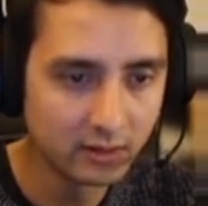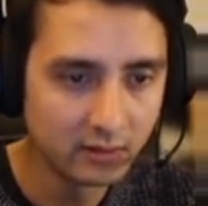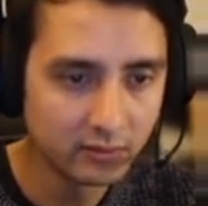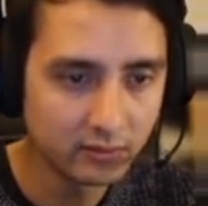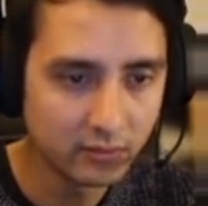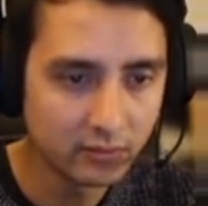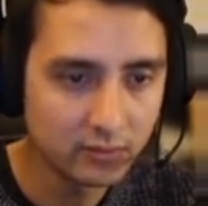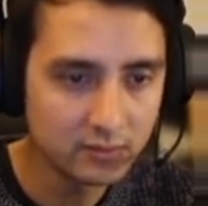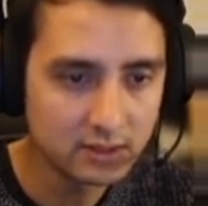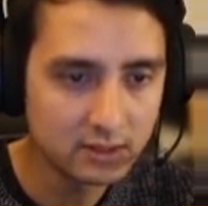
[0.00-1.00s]
So you
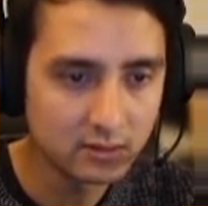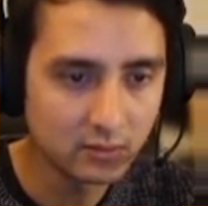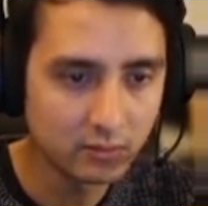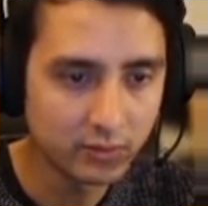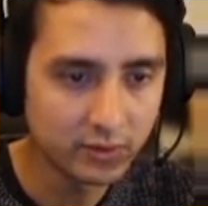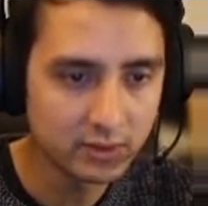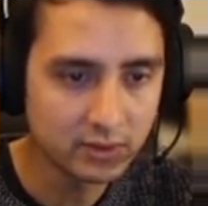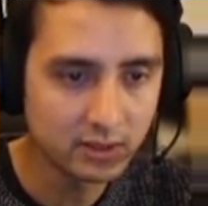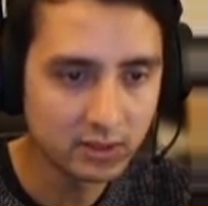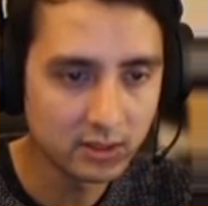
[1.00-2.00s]
see the compression
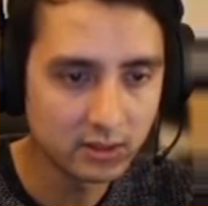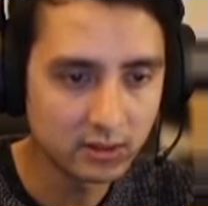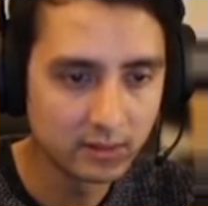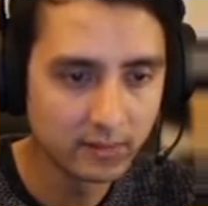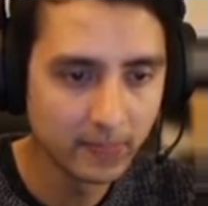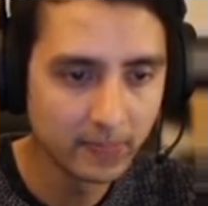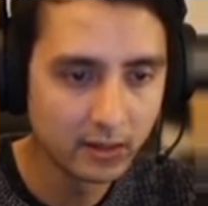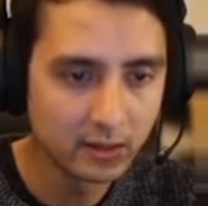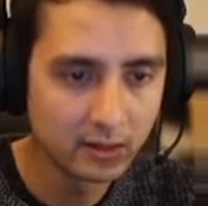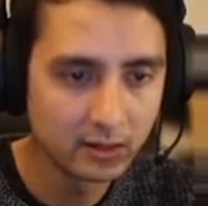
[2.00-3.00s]
here.
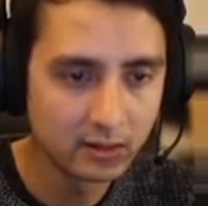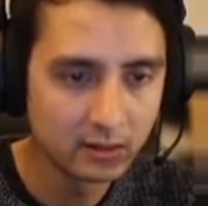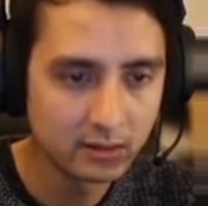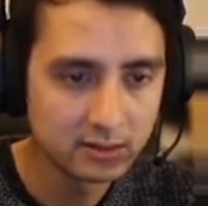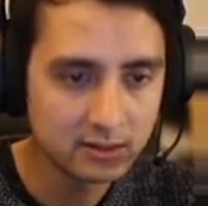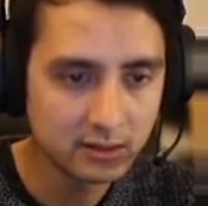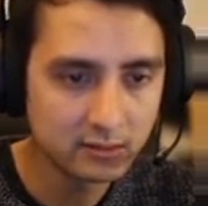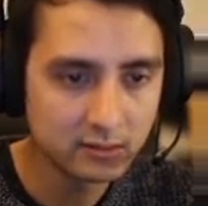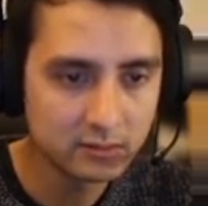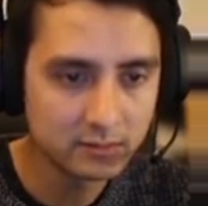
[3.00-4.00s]
It's like a
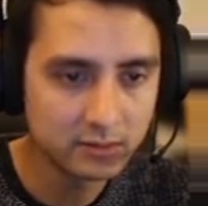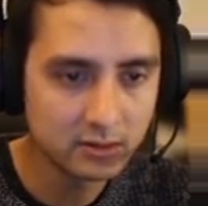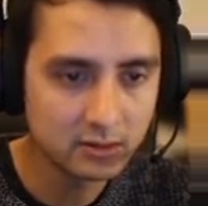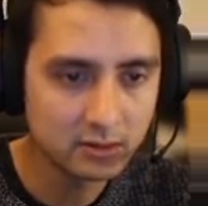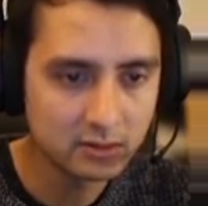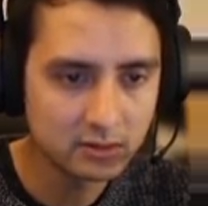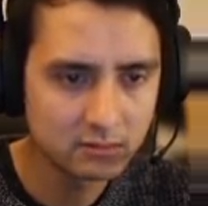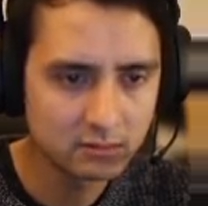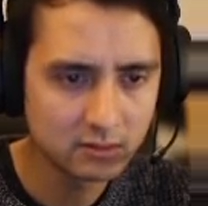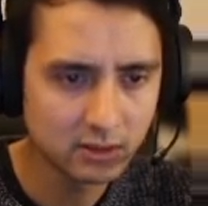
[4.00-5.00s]
suspensions.
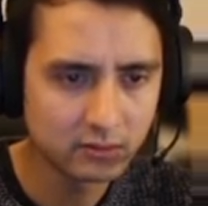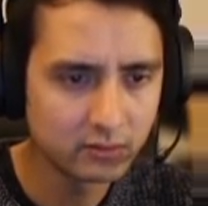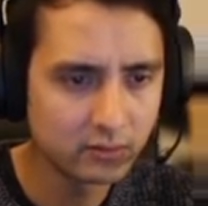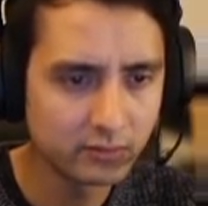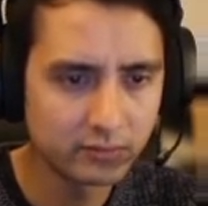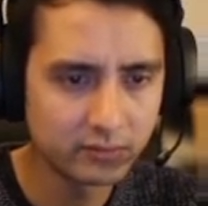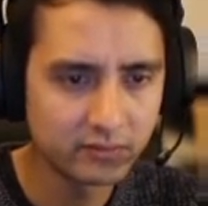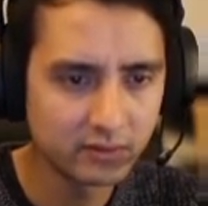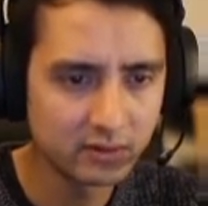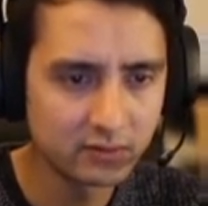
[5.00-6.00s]
I don't know if
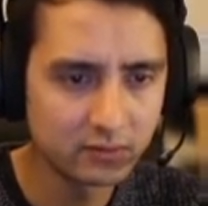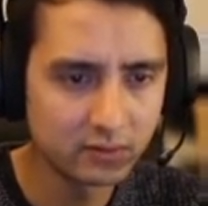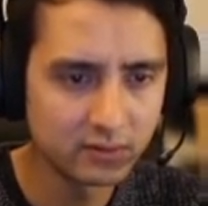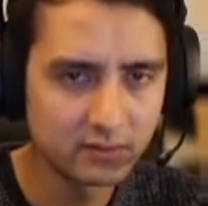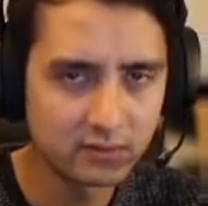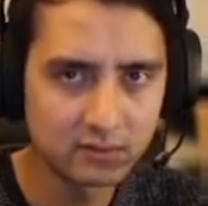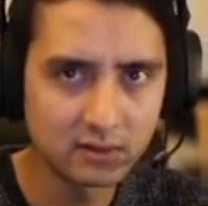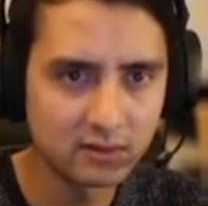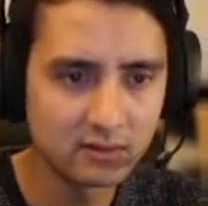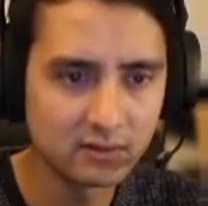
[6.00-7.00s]
this word is
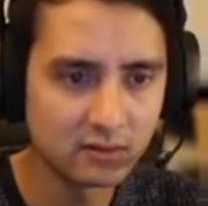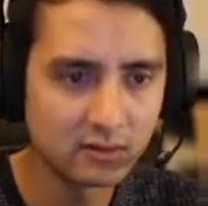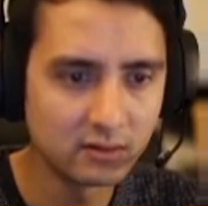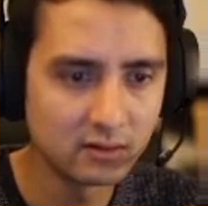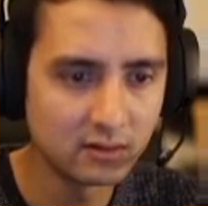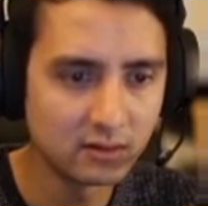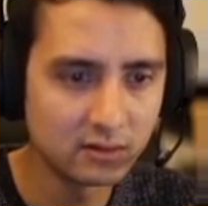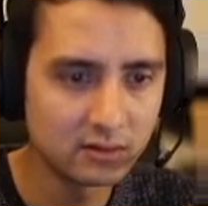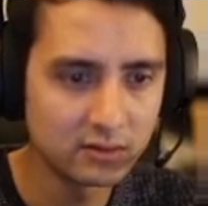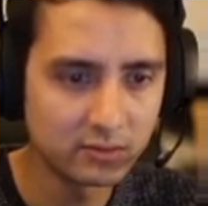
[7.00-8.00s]
exists in
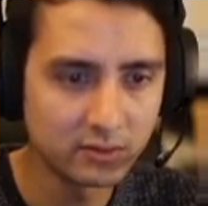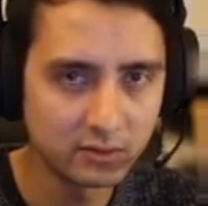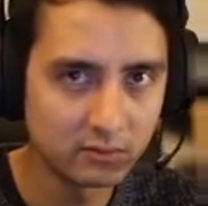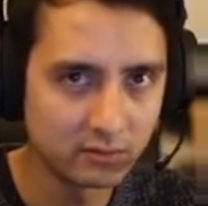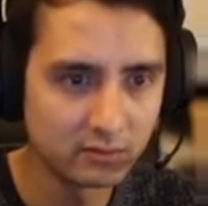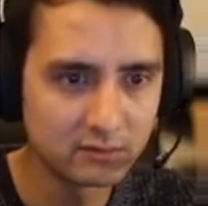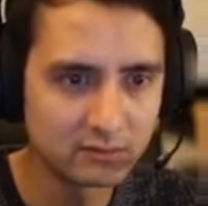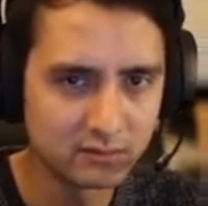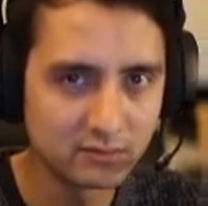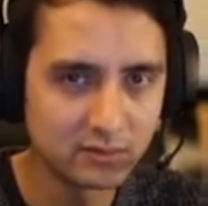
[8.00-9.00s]
English, but you don't.
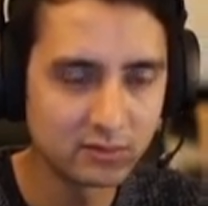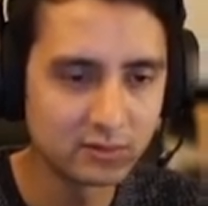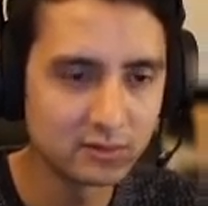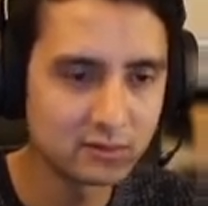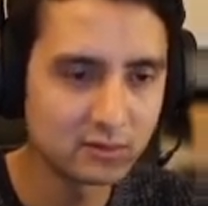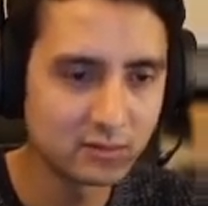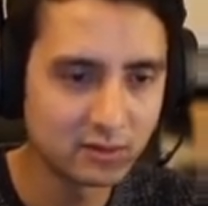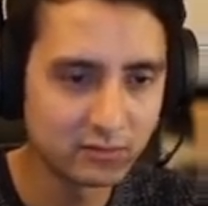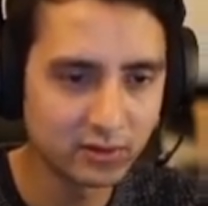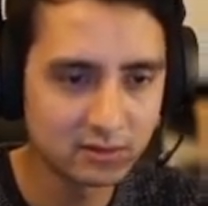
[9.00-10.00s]
You understand me in French.